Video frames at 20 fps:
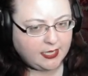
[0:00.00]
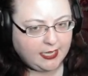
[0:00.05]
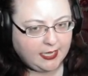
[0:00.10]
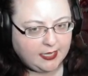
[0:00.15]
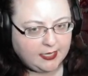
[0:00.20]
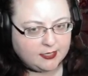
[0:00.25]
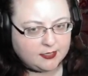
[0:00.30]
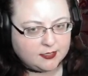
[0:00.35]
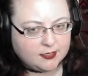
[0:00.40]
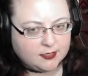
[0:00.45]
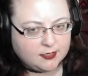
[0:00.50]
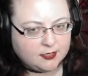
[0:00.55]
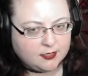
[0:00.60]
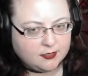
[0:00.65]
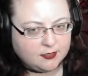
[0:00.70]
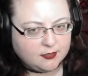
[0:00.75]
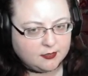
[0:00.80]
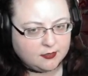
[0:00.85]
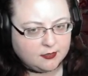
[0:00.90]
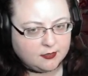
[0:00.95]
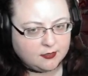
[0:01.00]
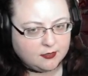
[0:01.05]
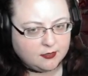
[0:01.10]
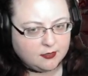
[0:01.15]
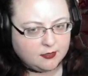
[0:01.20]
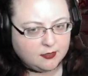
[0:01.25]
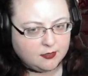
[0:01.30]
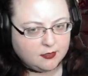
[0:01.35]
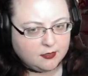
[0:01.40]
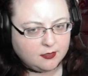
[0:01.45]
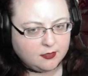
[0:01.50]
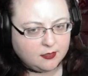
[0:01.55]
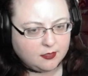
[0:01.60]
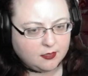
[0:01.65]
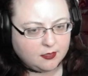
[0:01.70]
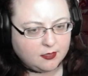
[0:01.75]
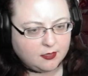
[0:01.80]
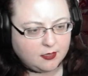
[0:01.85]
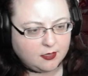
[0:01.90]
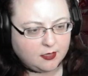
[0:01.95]
and
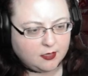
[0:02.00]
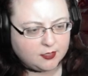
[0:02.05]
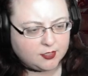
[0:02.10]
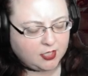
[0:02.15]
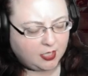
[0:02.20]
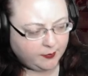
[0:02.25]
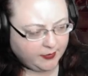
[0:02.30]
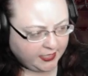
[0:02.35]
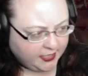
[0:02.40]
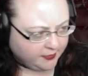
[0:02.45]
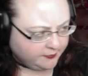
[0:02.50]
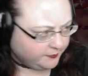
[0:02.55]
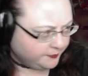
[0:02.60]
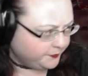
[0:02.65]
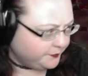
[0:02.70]
dominate.